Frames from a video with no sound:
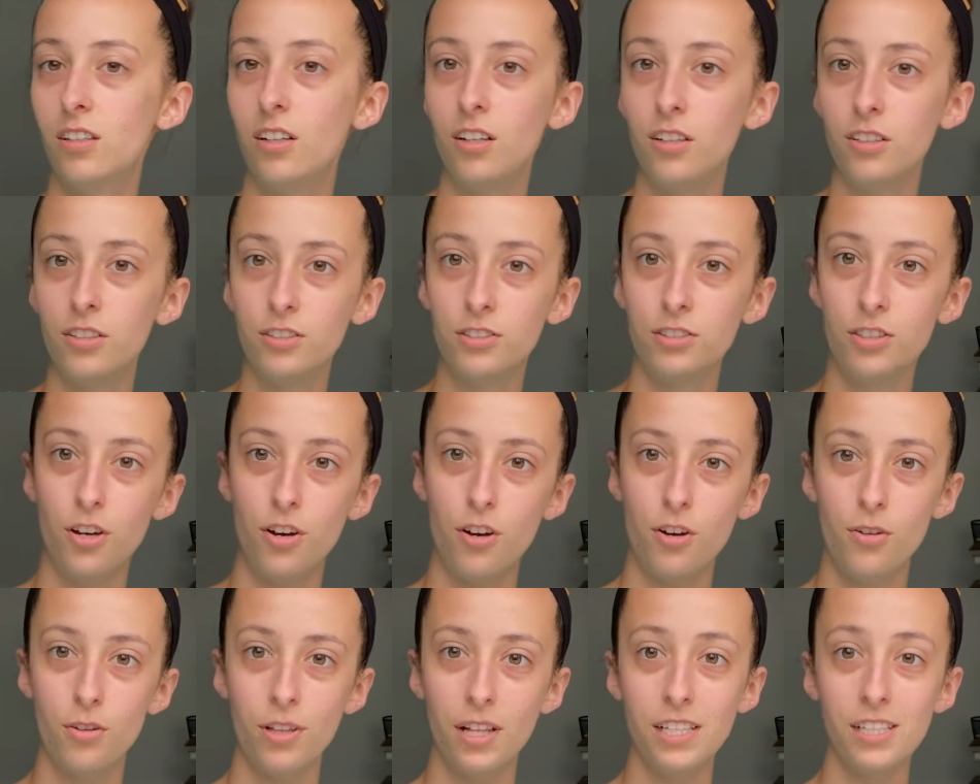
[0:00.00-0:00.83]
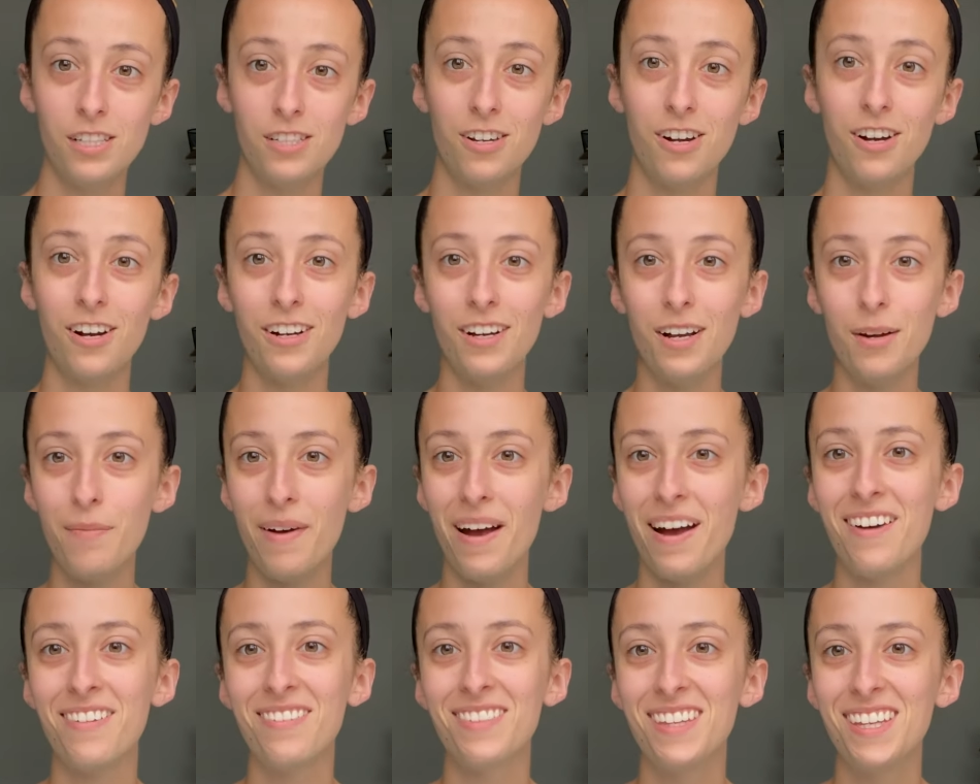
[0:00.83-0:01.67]
So let's talk
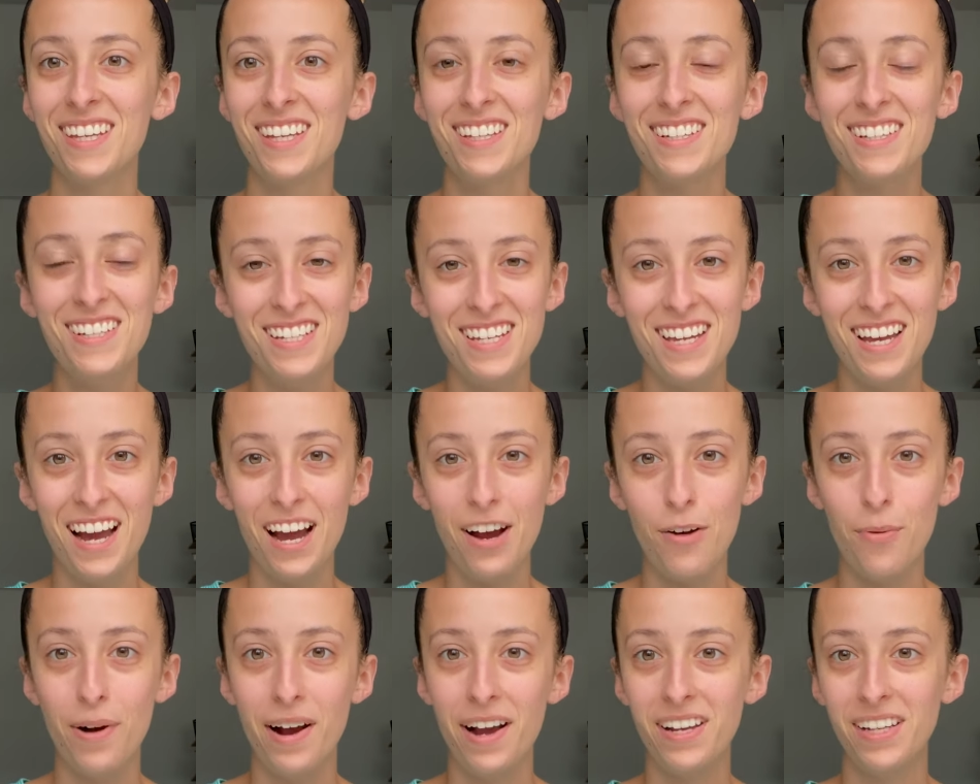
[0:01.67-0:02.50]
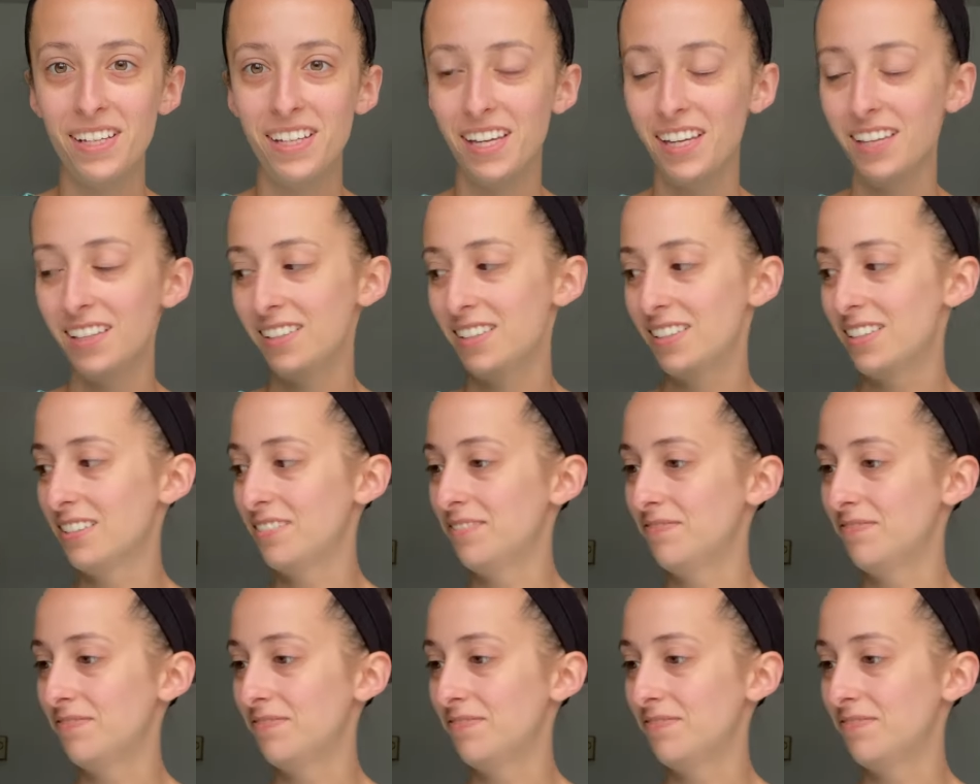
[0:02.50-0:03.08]
about the DIY kit.